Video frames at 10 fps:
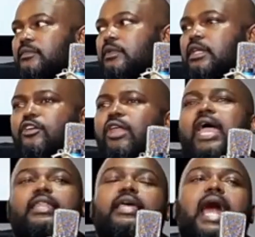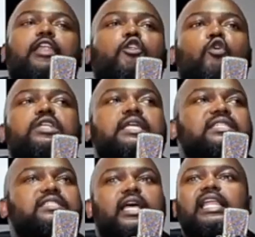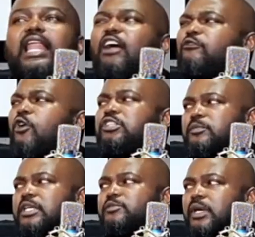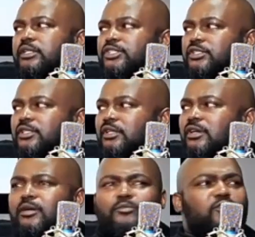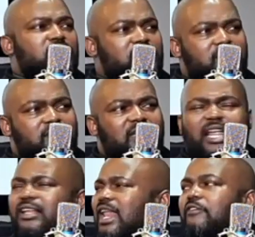You know, and then I don't necessarily like fault him as much. because like life